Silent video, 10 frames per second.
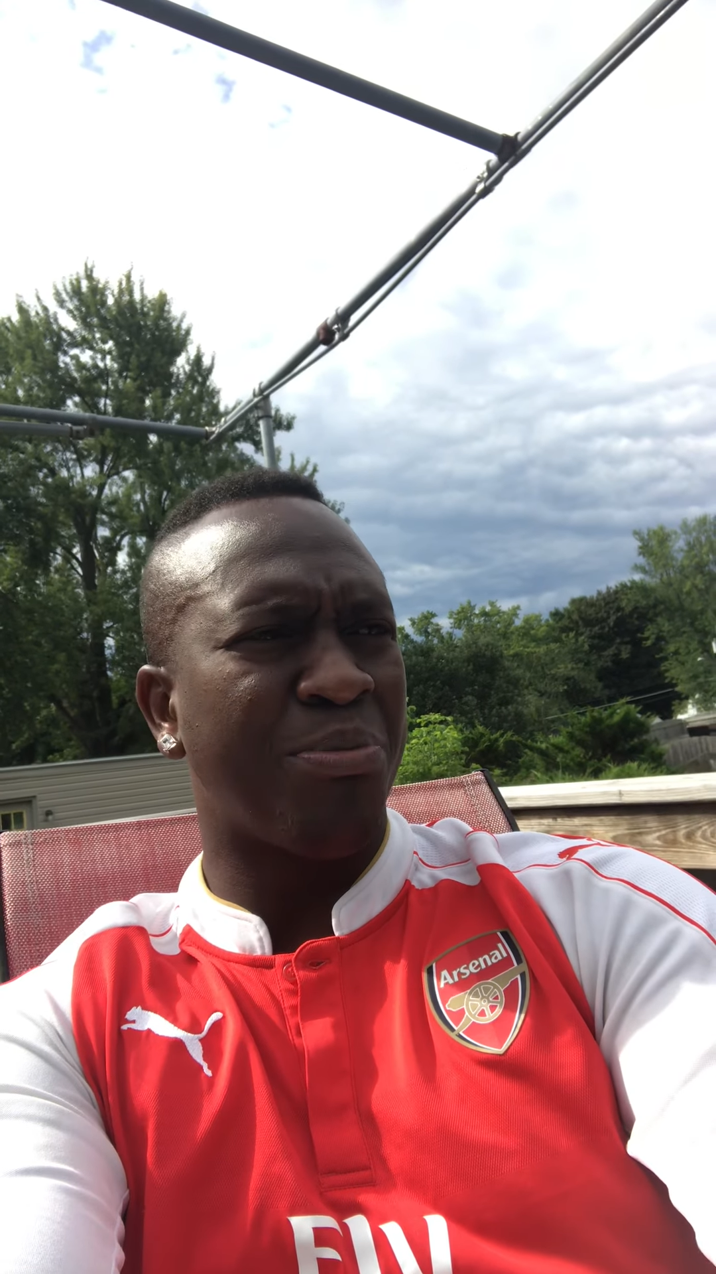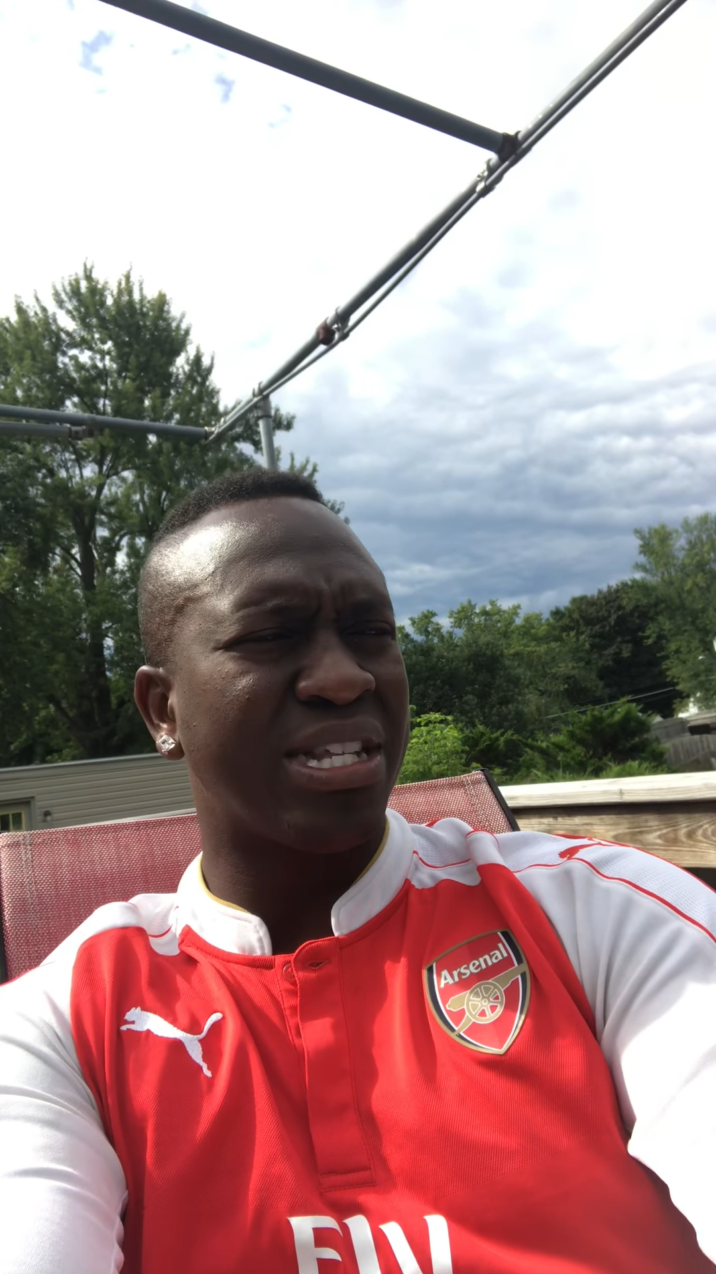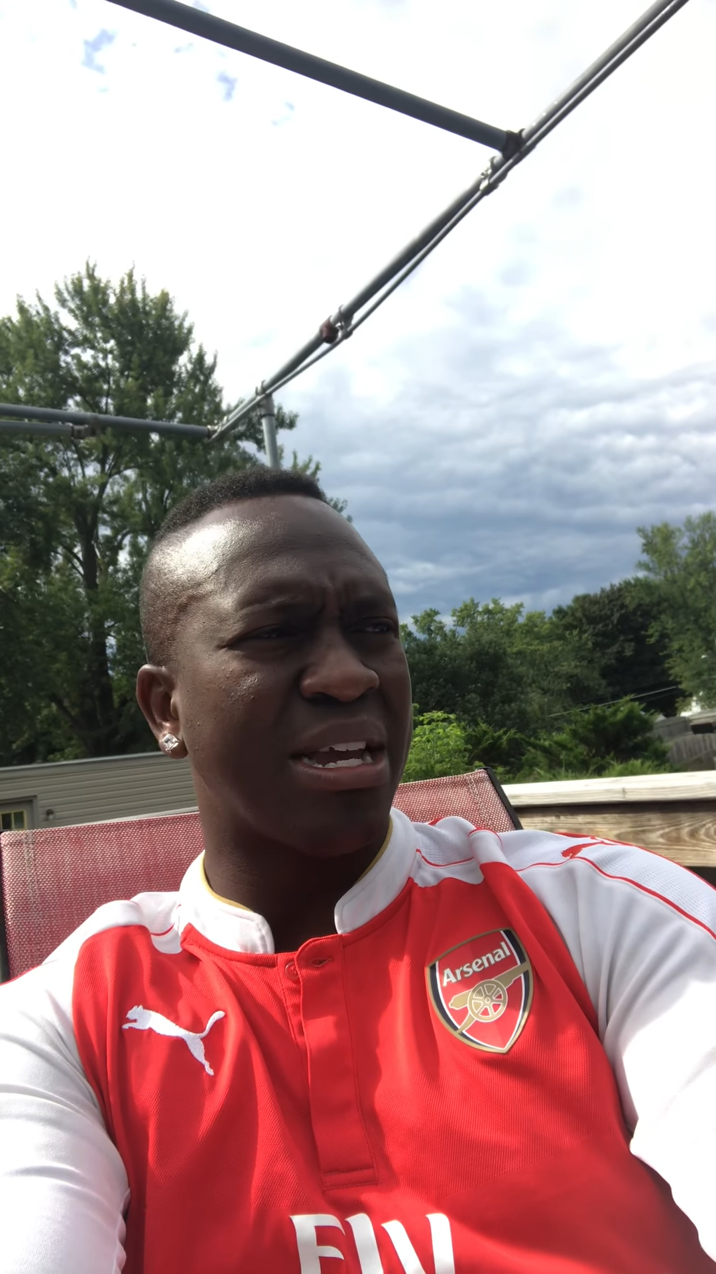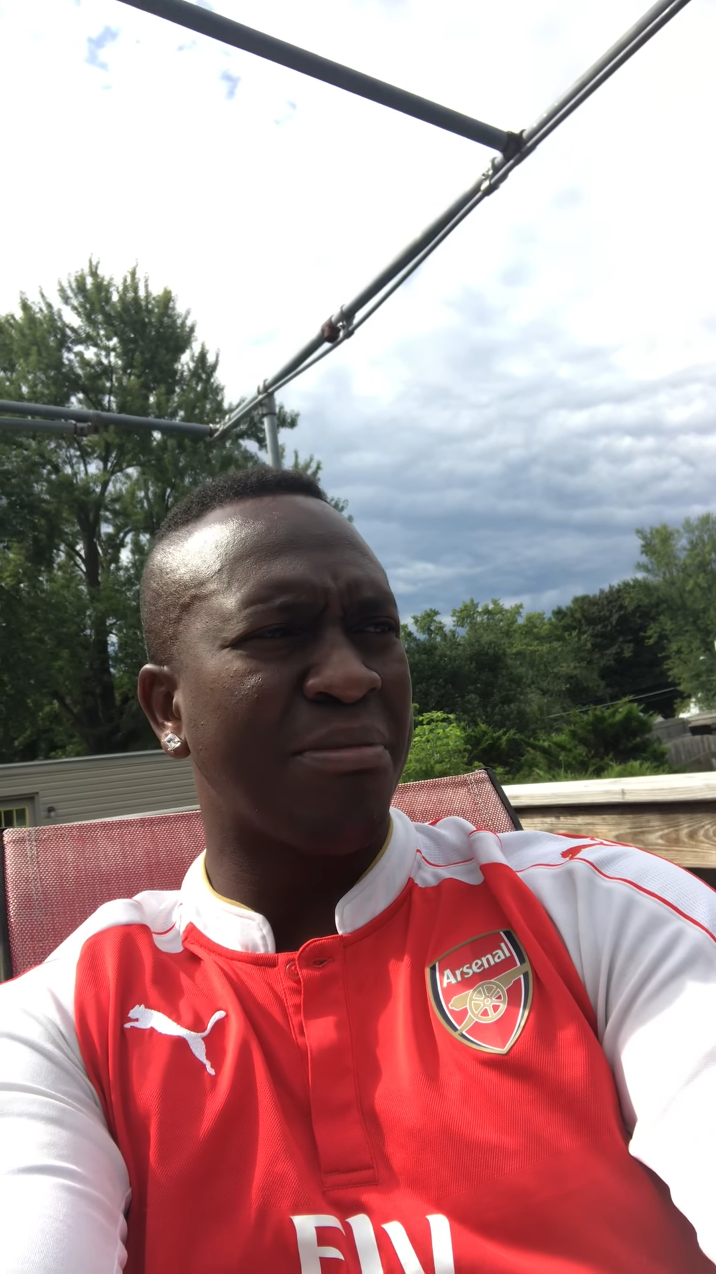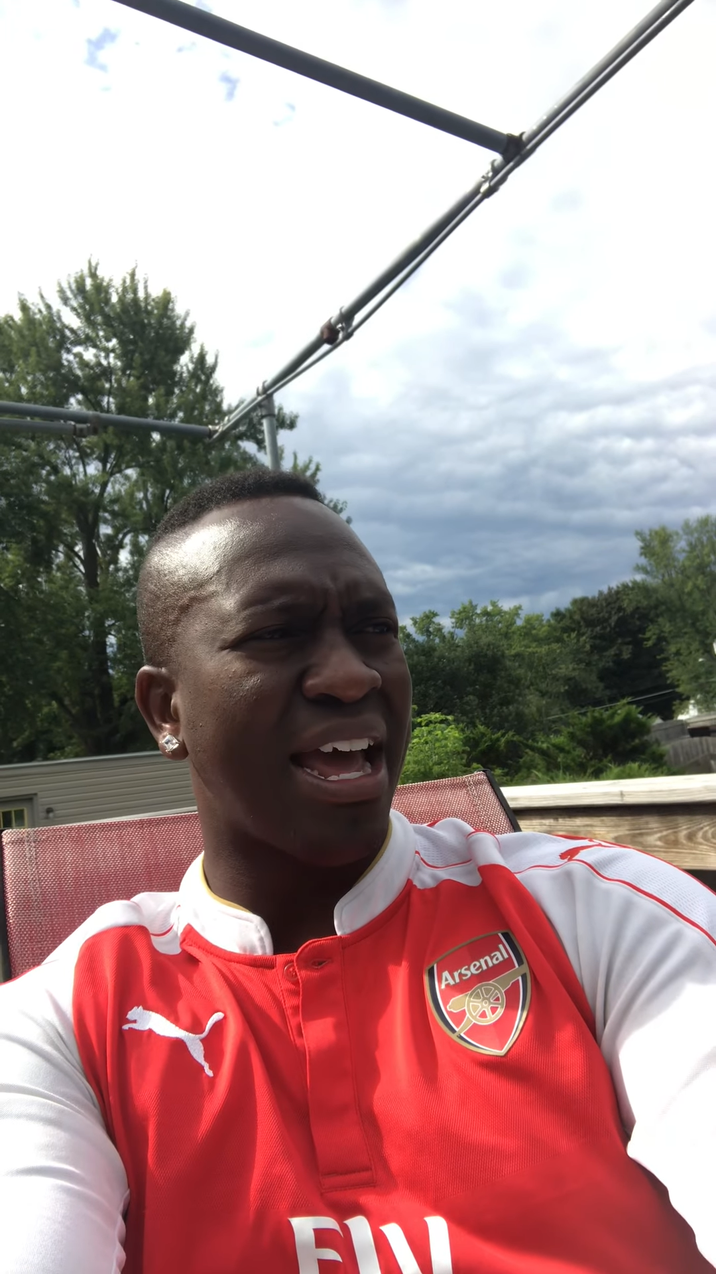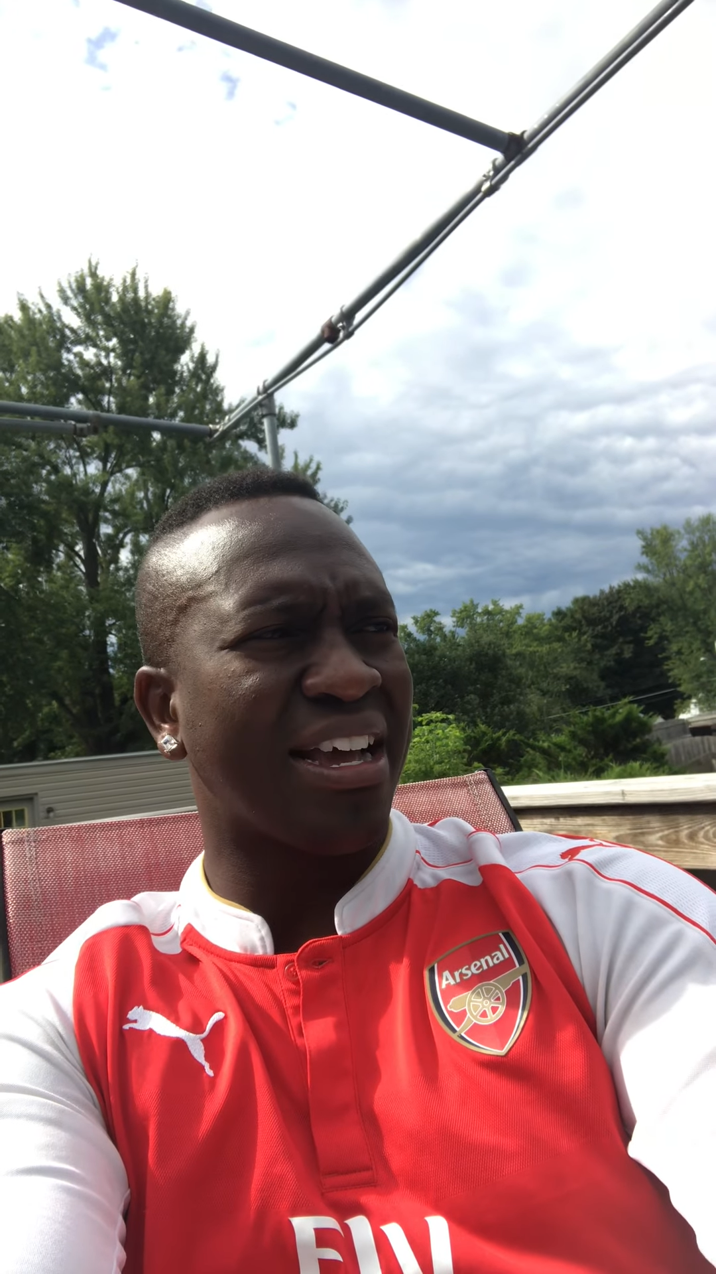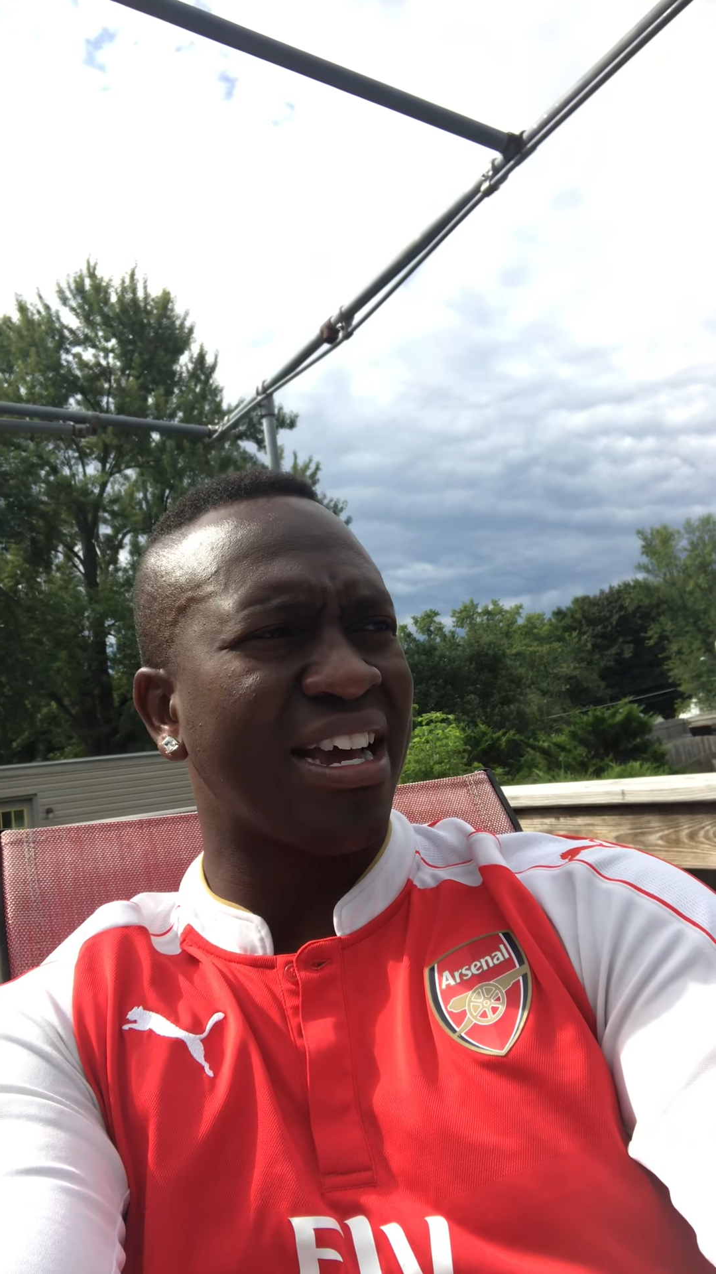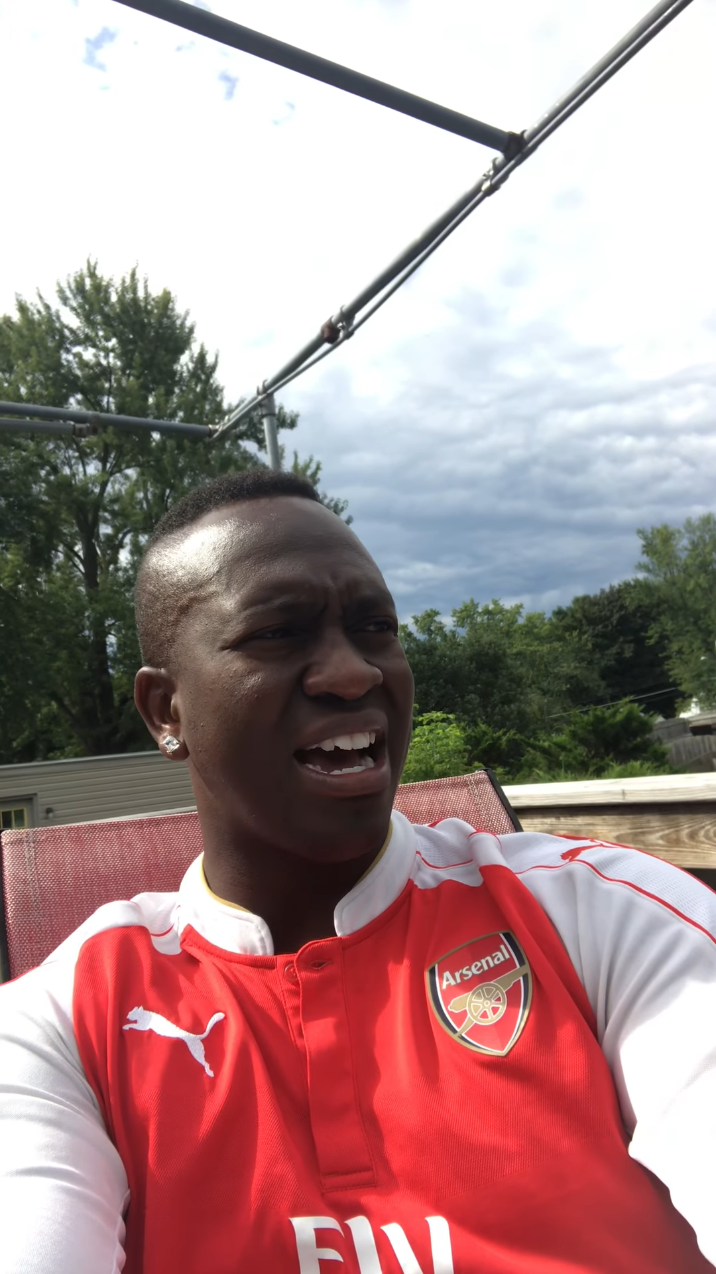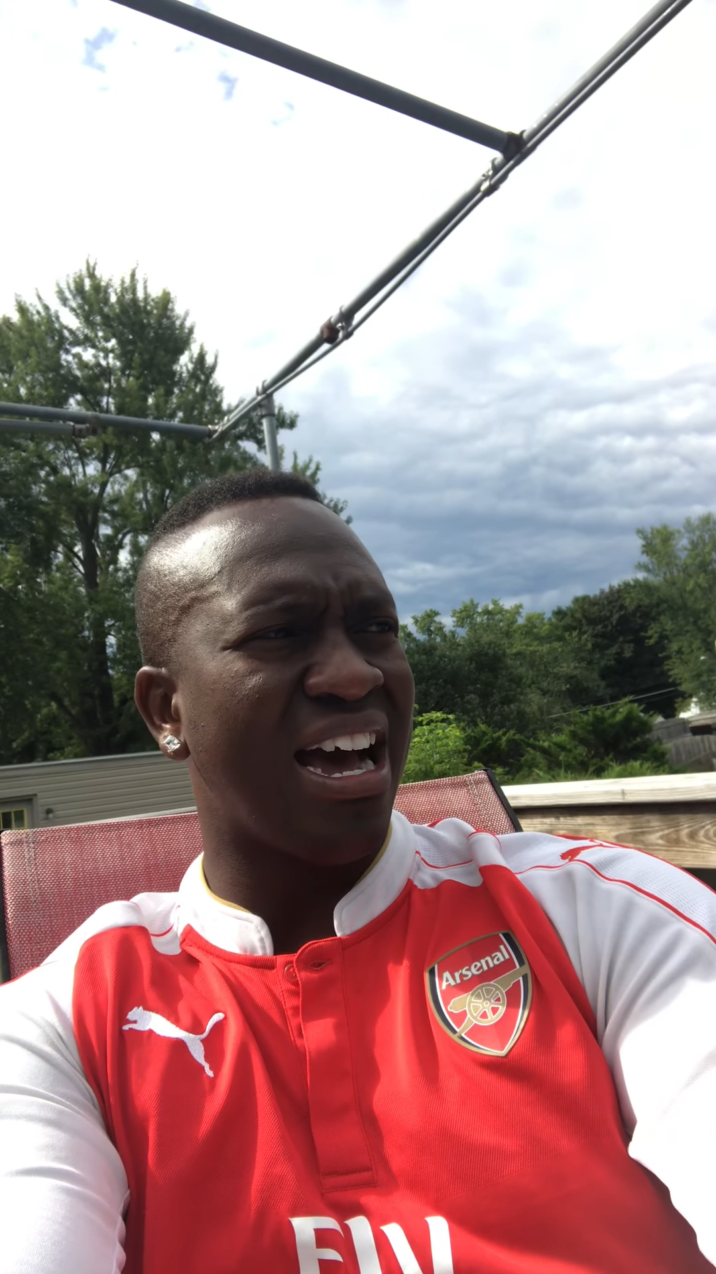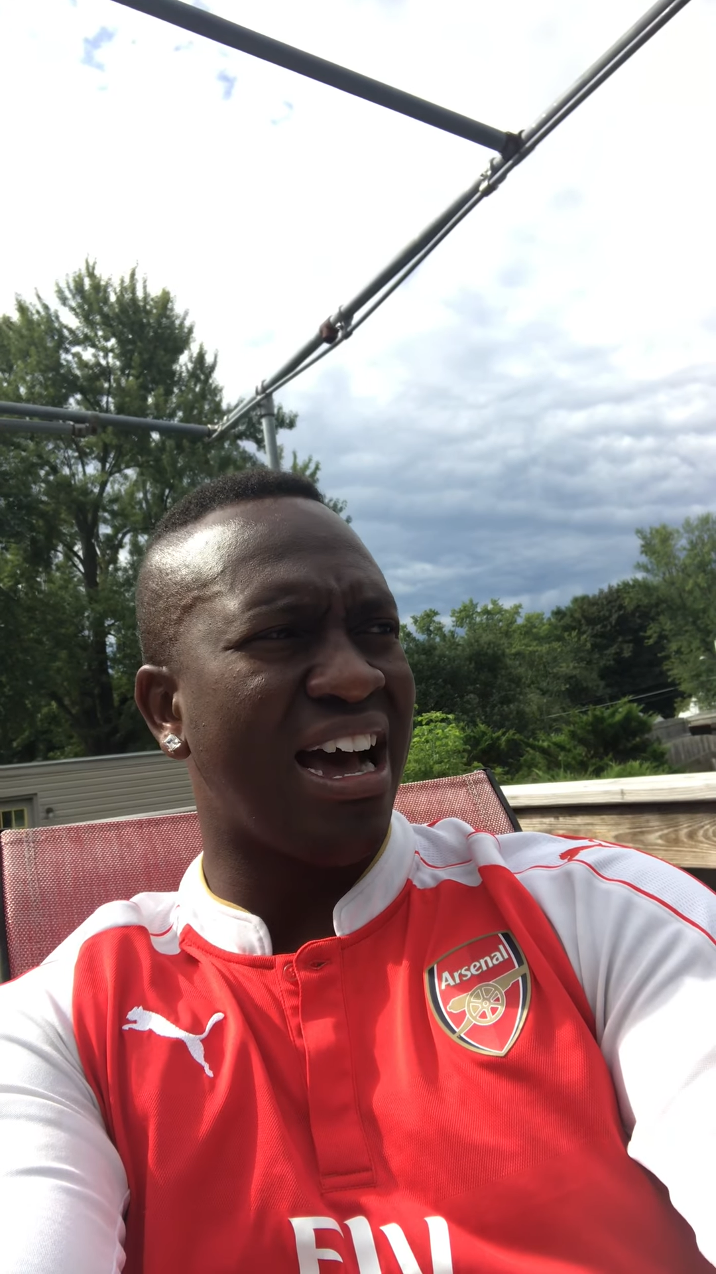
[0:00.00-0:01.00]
beat them like...